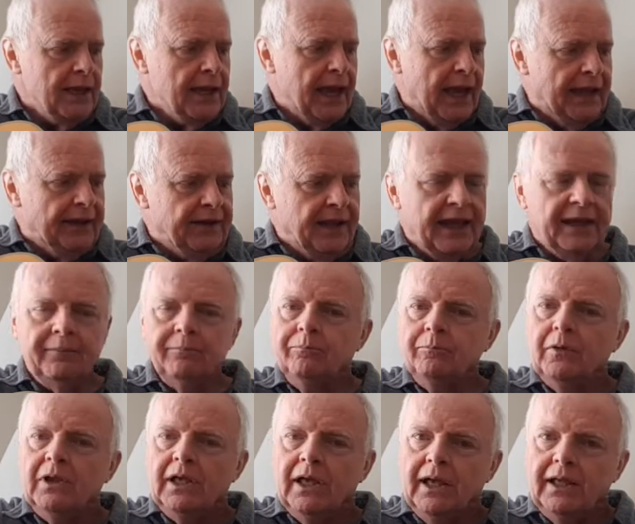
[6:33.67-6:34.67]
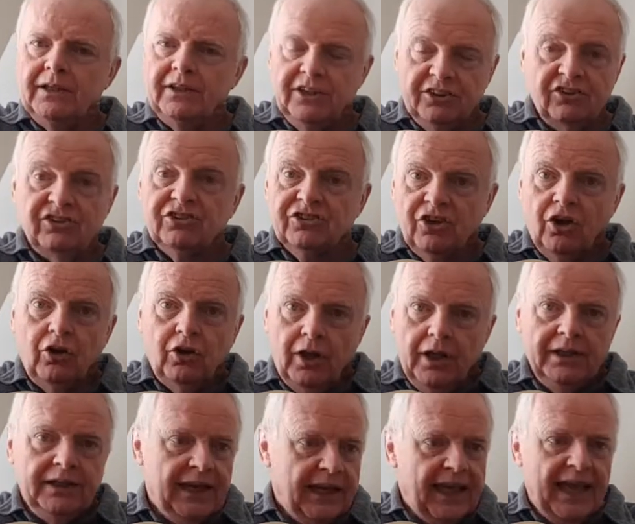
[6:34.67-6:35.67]
And then this is all,
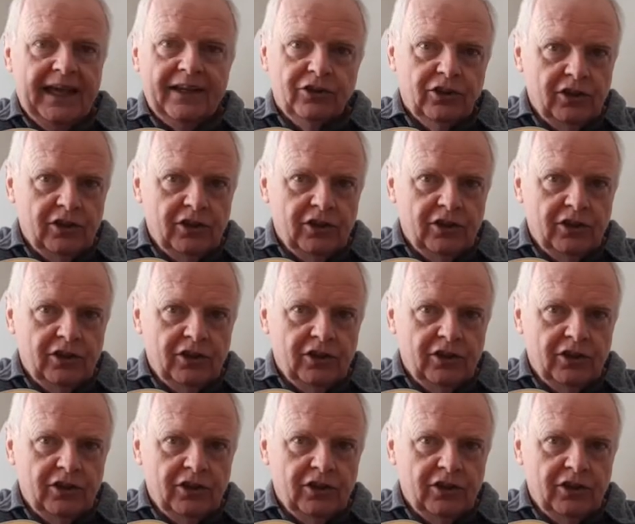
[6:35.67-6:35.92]
and again,